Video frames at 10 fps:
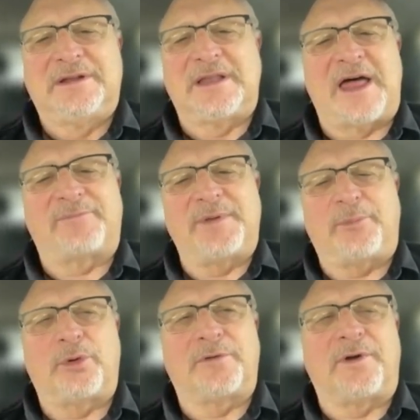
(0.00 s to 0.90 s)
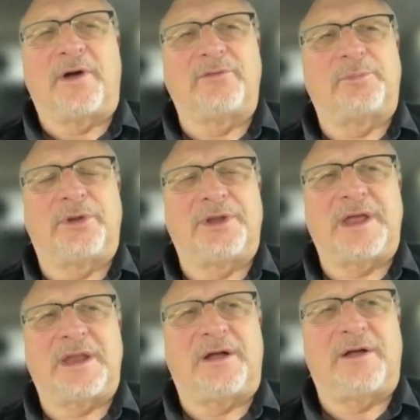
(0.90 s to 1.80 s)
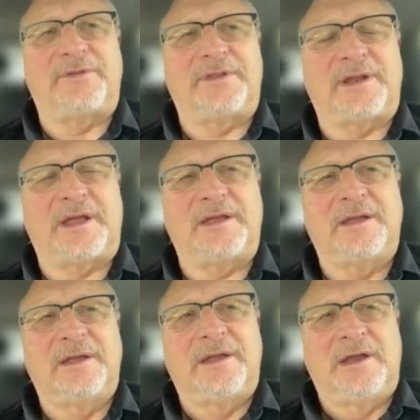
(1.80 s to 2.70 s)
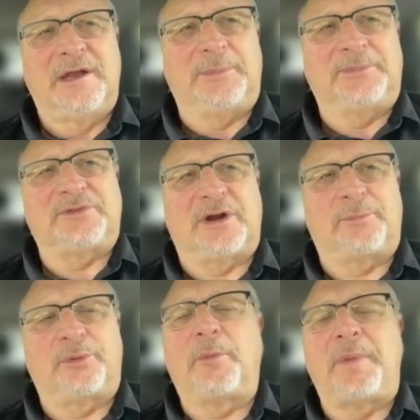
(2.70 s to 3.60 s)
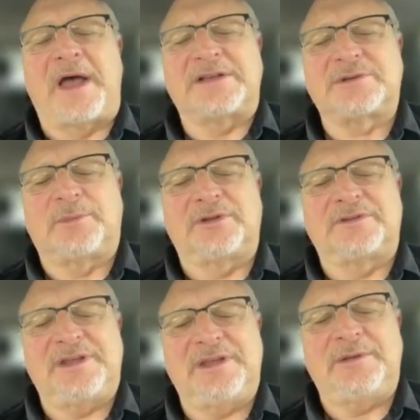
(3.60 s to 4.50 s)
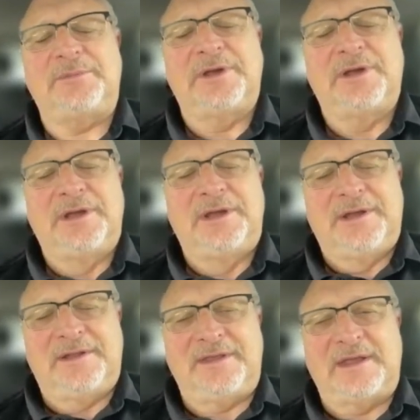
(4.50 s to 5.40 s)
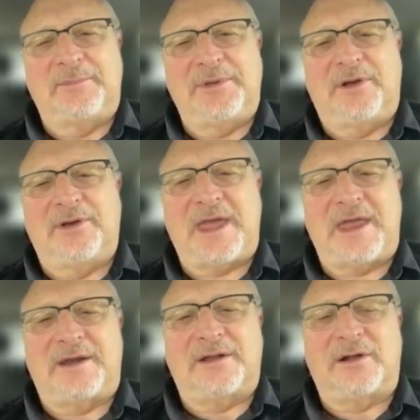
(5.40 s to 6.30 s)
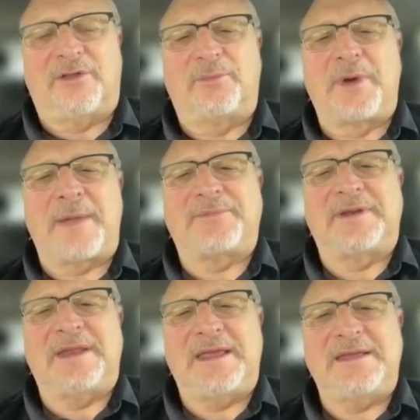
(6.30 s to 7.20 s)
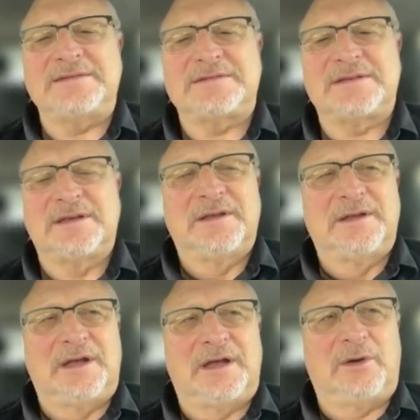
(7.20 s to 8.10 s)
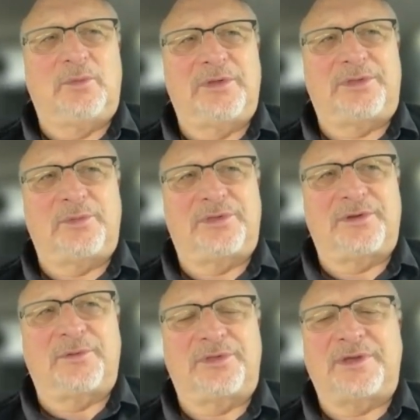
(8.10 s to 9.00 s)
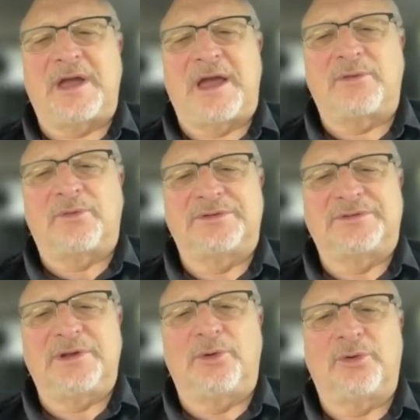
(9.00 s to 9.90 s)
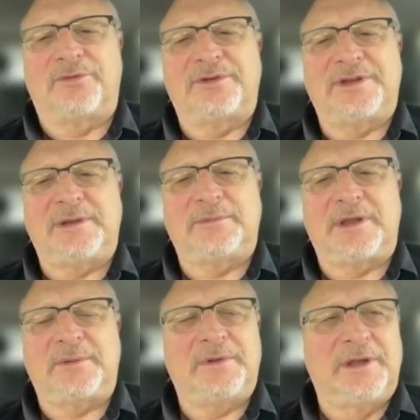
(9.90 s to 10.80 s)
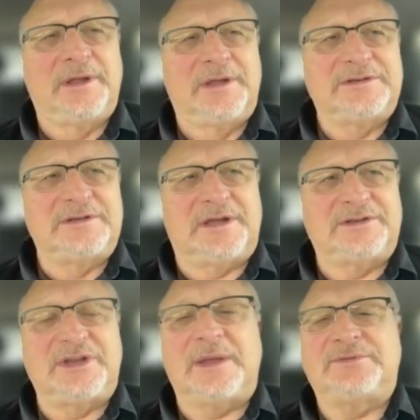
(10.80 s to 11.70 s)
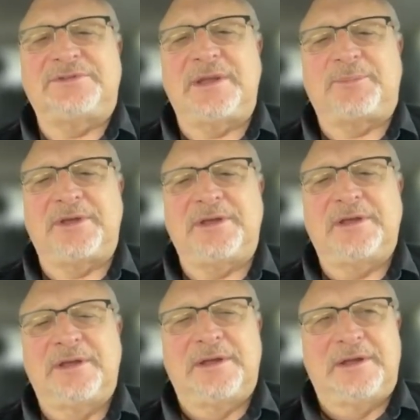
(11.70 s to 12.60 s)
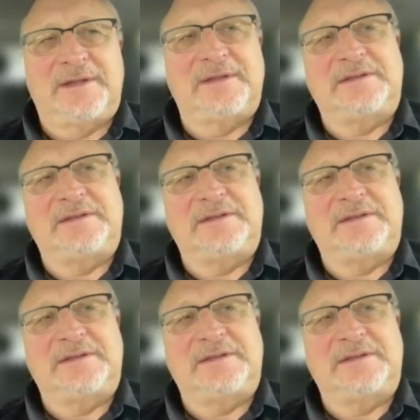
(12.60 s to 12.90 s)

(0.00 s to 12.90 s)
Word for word: a lot of people were involved in pulling that off. And then I helped start a pro basketball team in the NBL Canada called the Brampton A's uh, with with uh, with the guy that was the owner of the team named uh, James Tipping, and the